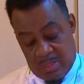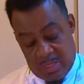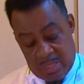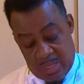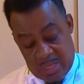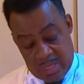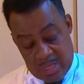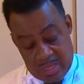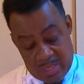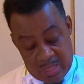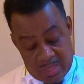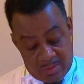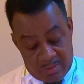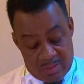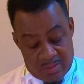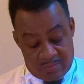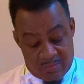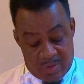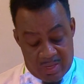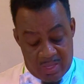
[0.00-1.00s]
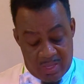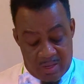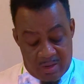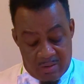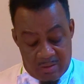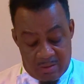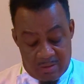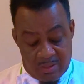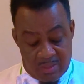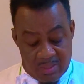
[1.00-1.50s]
And this right
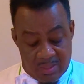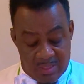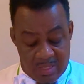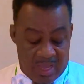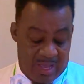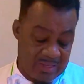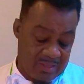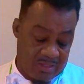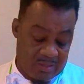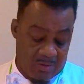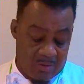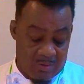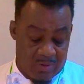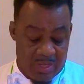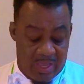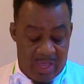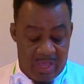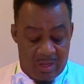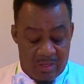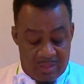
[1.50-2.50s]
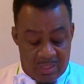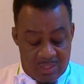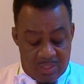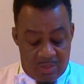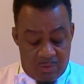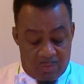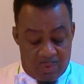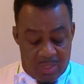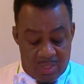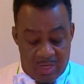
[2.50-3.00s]
here, this size is okay unless
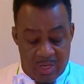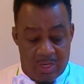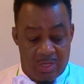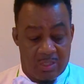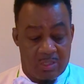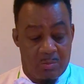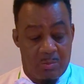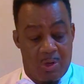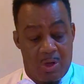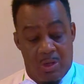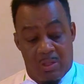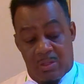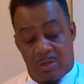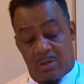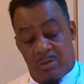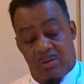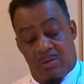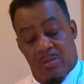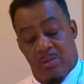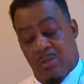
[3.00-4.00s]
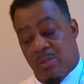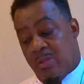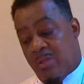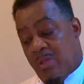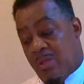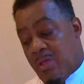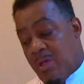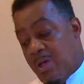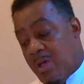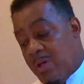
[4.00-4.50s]
you want to cut it smaller.
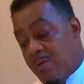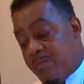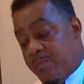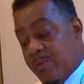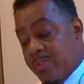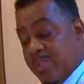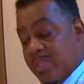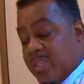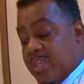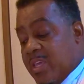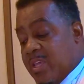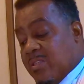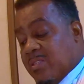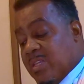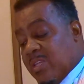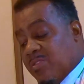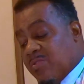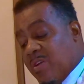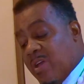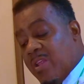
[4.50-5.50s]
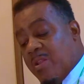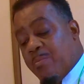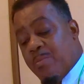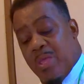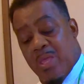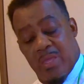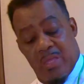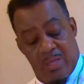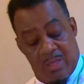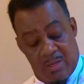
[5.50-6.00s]
For the kids, I try to
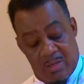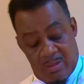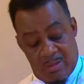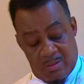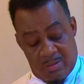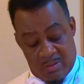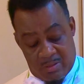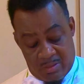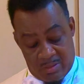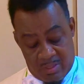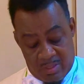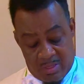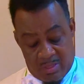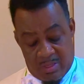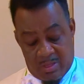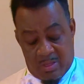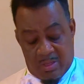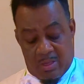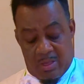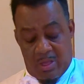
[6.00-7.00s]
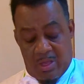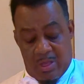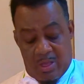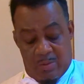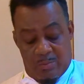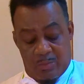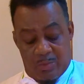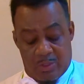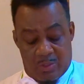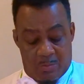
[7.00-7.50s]
make it
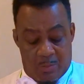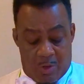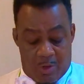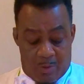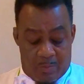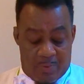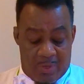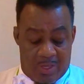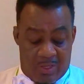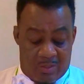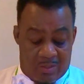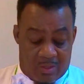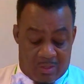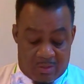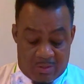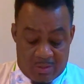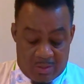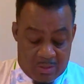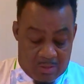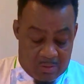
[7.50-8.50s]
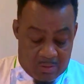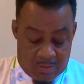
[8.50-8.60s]
small pieces.